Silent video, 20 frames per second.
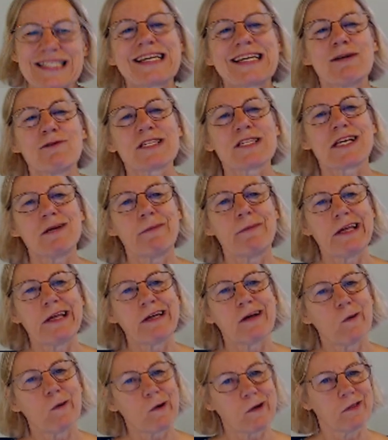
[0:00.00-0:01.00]
it was going to be an
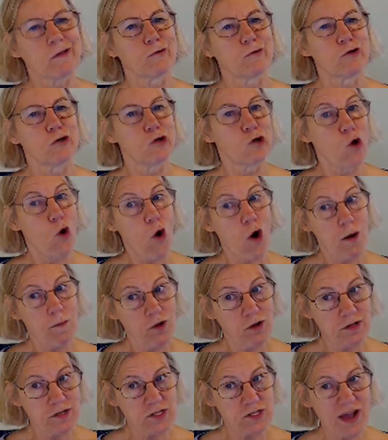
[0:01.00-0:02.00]

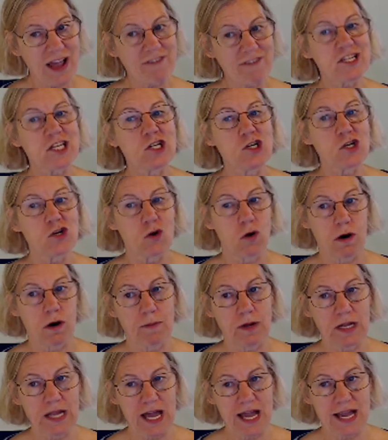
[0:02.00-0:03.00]
orthonormal, so I have to
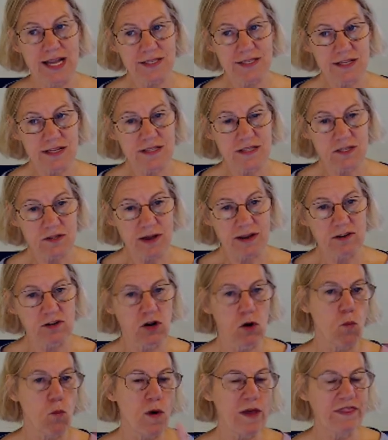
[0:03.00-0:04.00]
normalize it. So I don't know
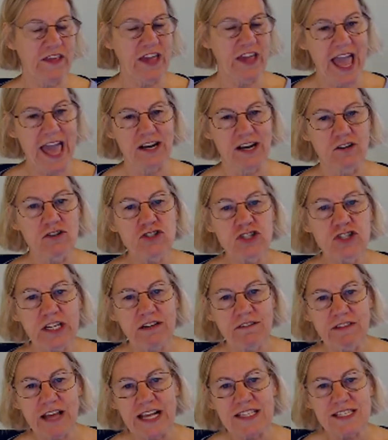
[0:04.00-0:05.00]
what the energy
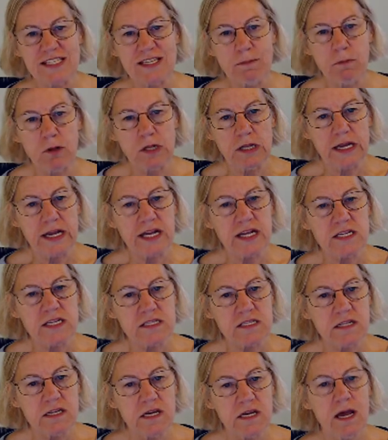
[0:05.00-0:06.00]
of that symbol
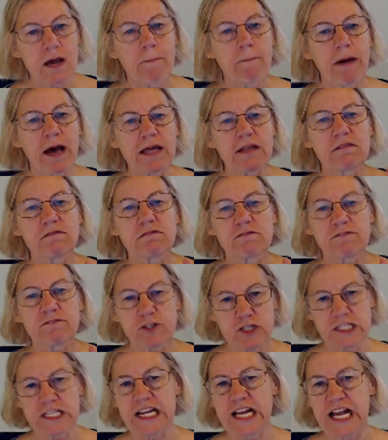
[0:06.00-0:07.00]
is. But
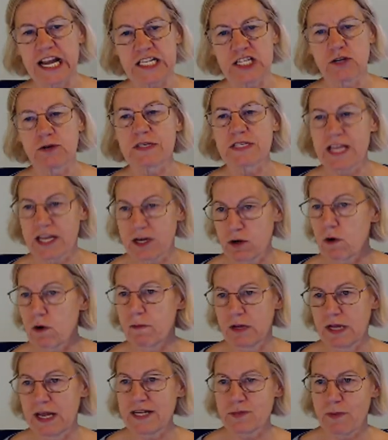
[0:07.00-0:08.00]
first thing I do is I
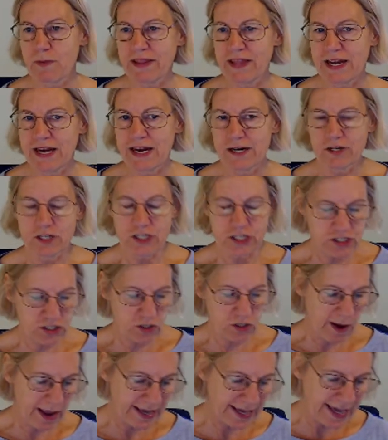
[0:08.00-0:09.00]
normalize by that energy.
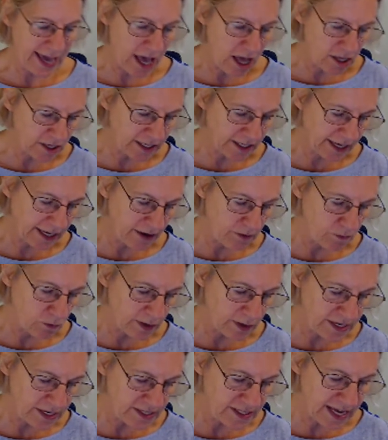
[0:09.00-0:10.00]
So I calculate what
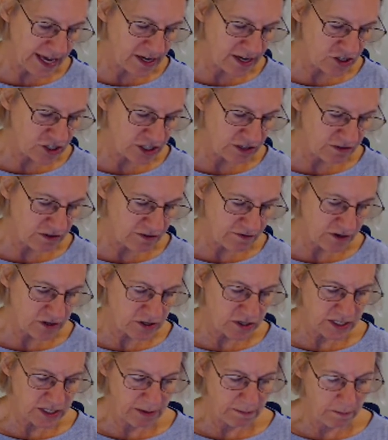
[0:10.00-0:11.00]
is the energy of the
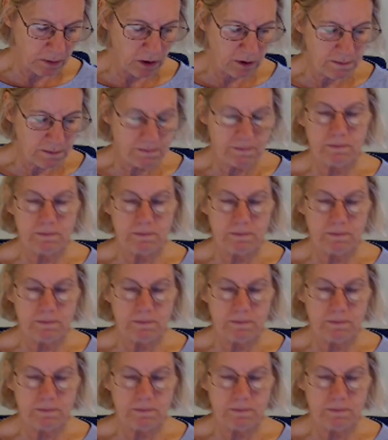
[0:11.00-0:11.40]
first symbol.